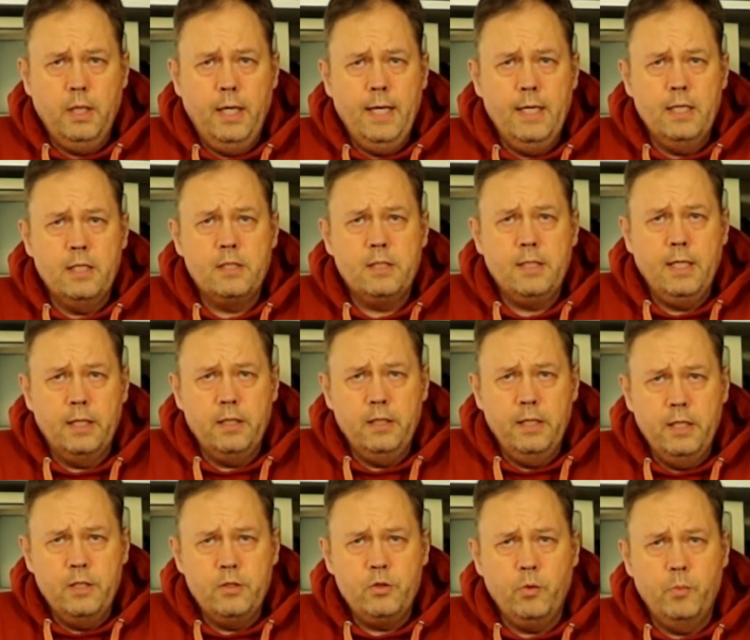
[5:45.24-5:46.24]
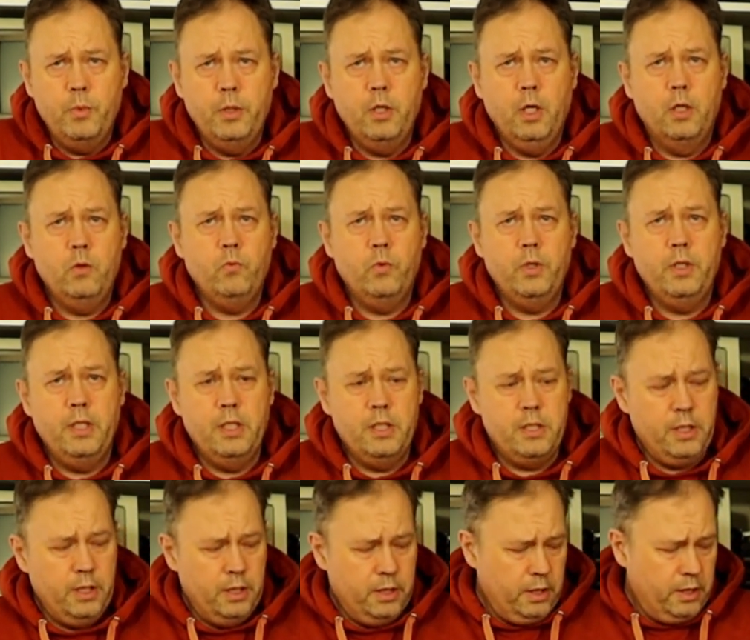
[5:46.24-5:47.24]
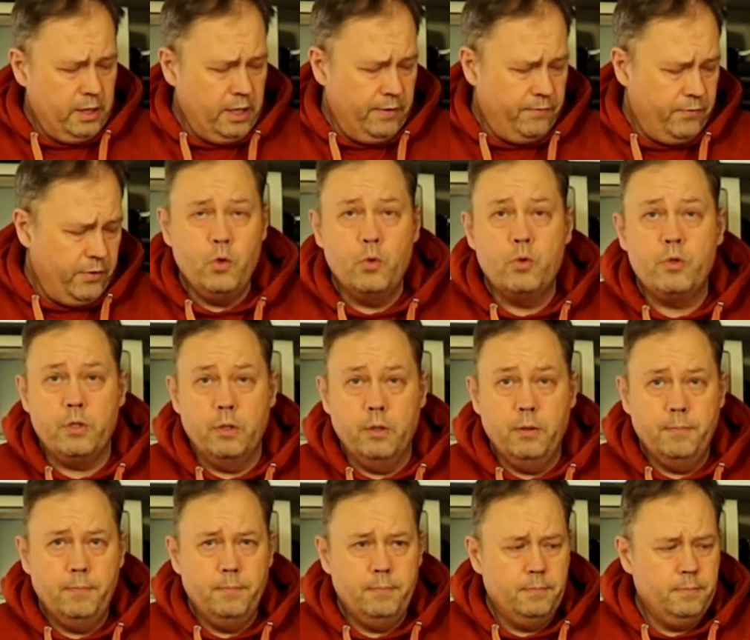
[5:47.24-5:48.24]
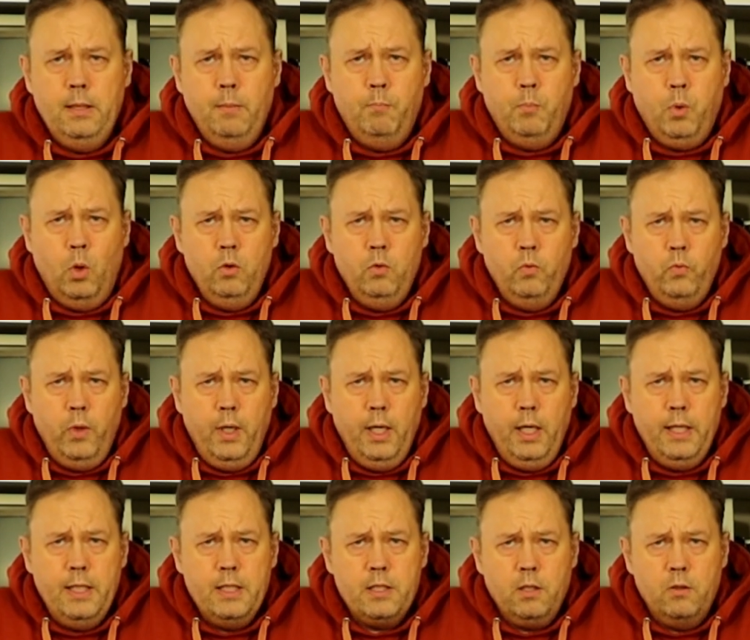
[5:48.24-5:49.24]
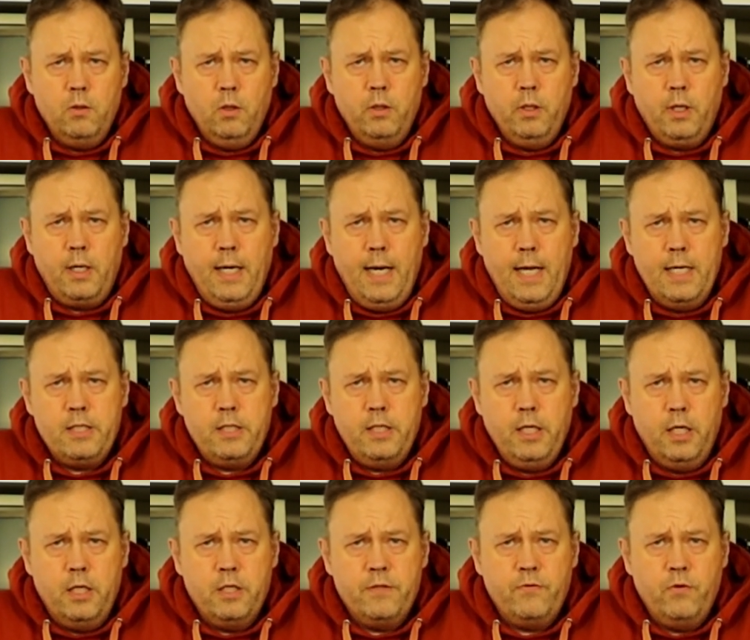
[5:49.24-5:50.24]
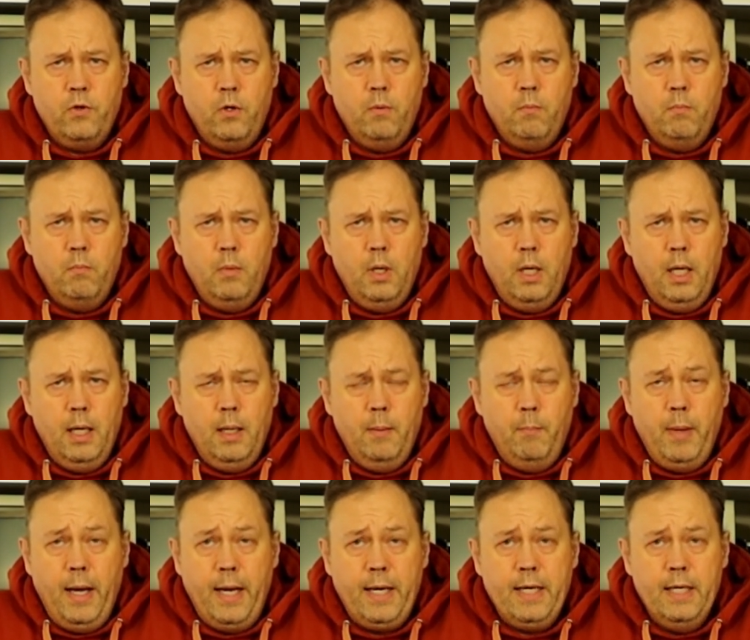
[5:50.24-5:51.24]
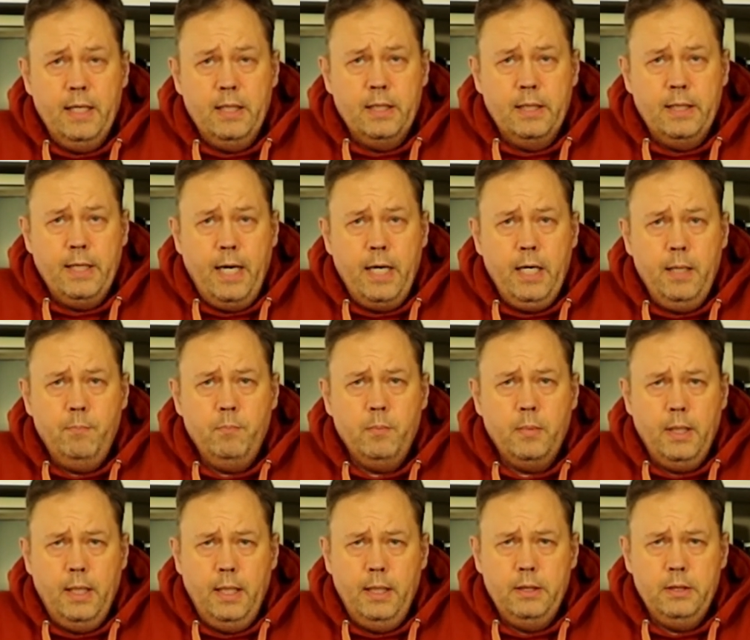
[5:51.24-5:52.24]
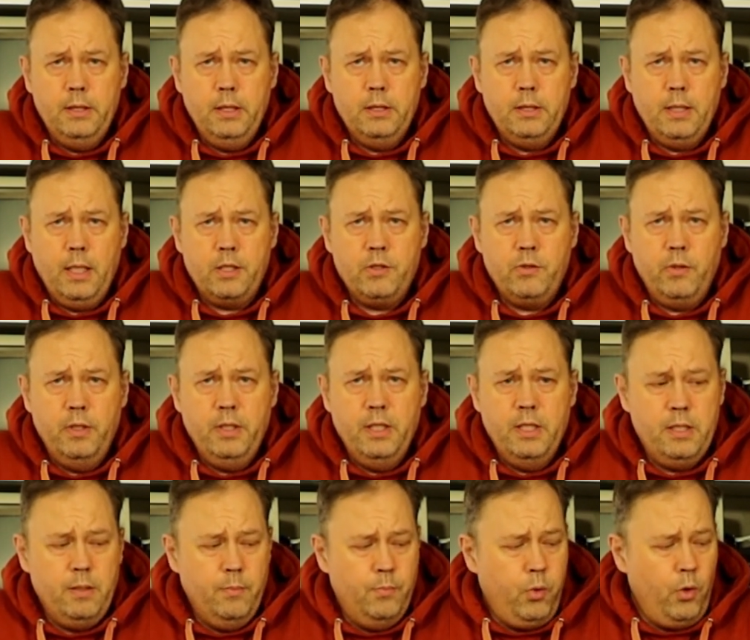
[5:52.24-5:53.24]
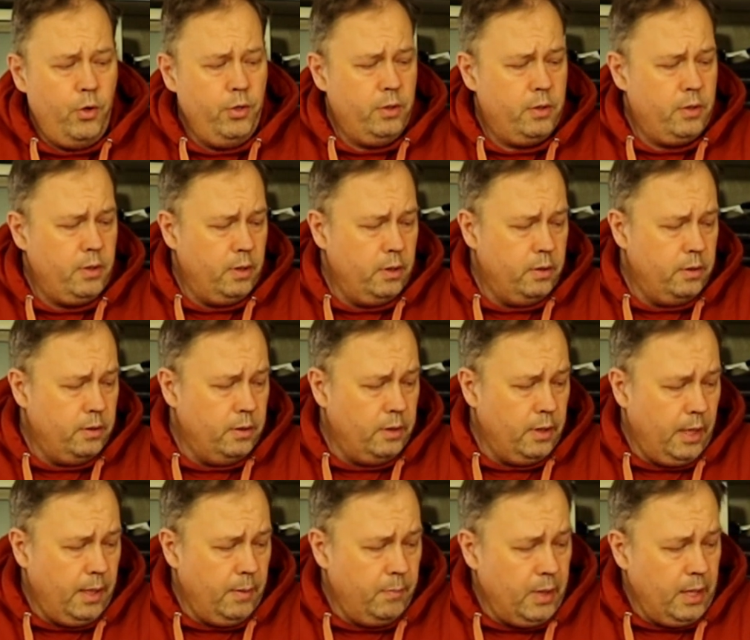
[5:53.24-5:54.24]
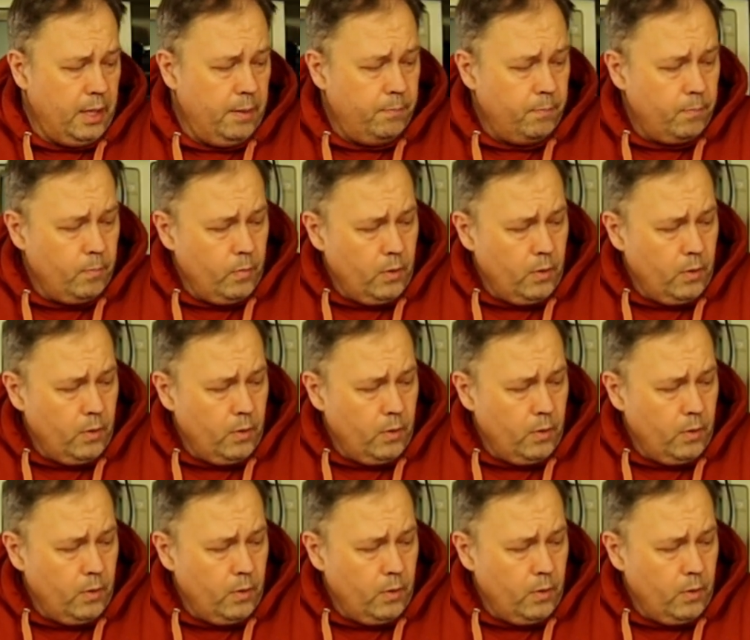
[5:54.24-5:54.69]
else that needs to be done with this in the near future. The Bondwell is another classics from back in the day, and this actually disappointed me